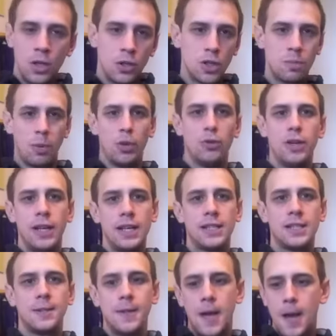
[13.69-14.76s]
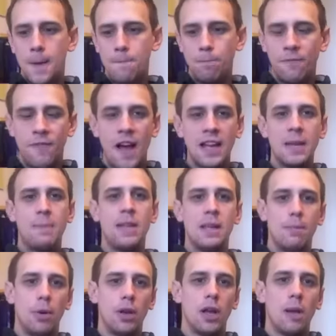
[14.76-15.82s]
just Blu-Rays. Finally bit
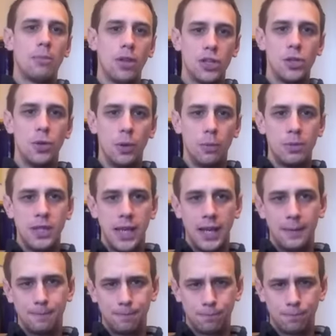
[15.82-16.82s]
the bullet. I'm going to do an update.